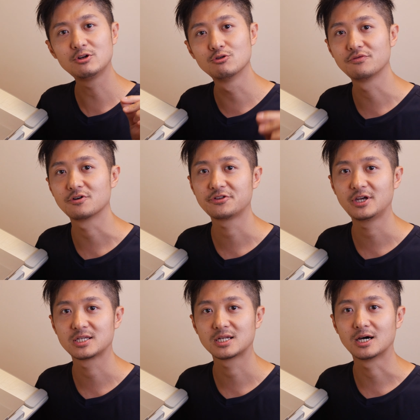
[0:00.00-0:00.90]
good for
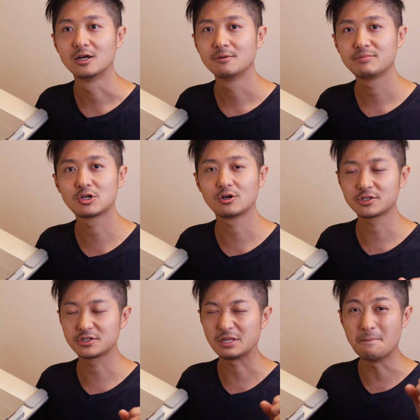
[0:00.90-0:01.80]
Tesla
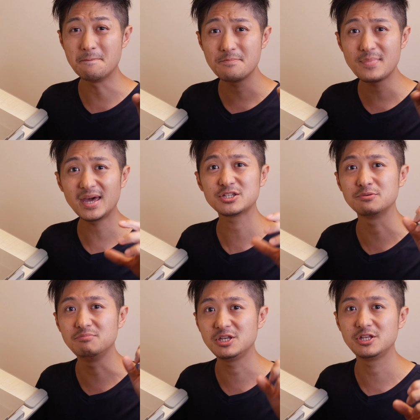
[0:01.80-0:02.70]
because the
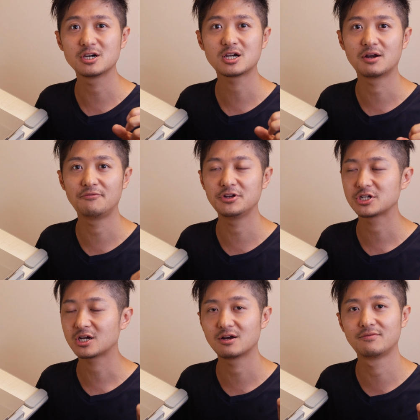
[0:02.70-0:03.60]
mass media
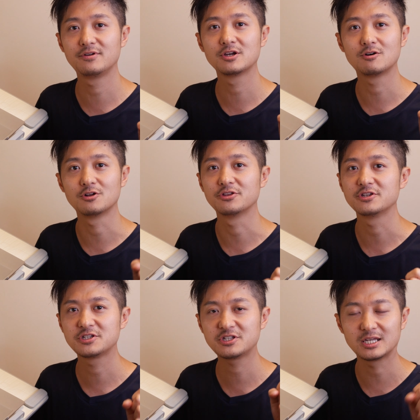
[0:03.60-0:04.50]
coverage covering on
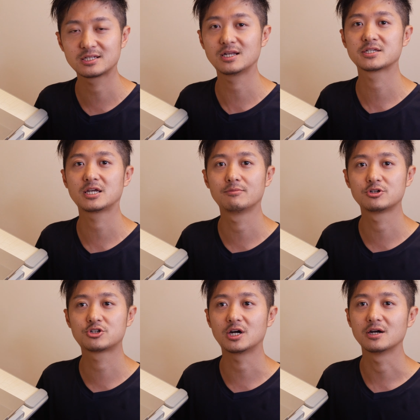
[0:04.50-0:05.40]
this Tesla
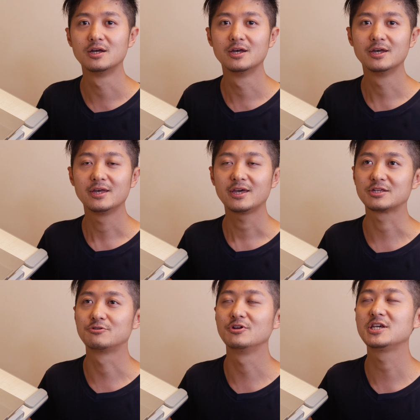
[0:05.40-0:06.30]
Cybertruck
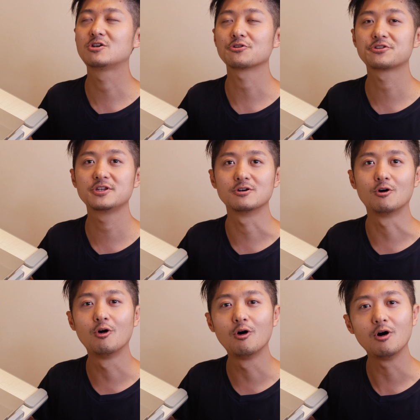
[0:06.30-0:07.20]
has really gotten a
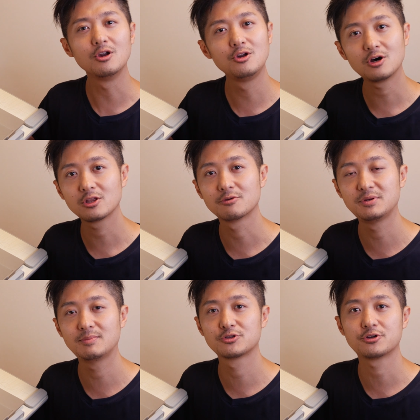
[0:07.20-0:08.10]
lot of
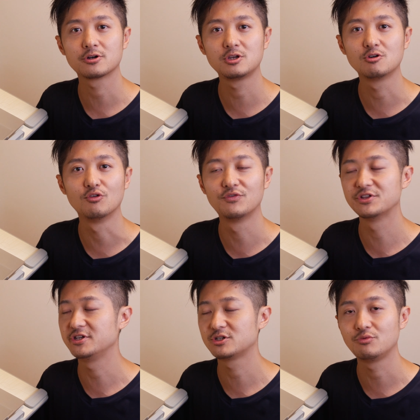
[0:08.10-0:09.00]
people talking over
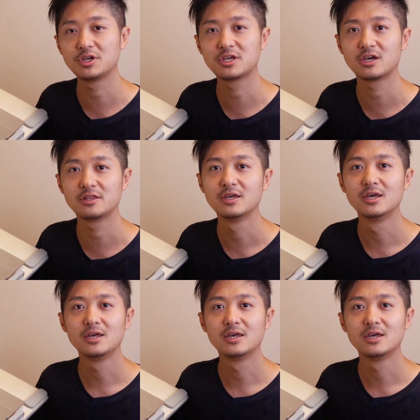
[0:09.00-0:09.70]
this weekend,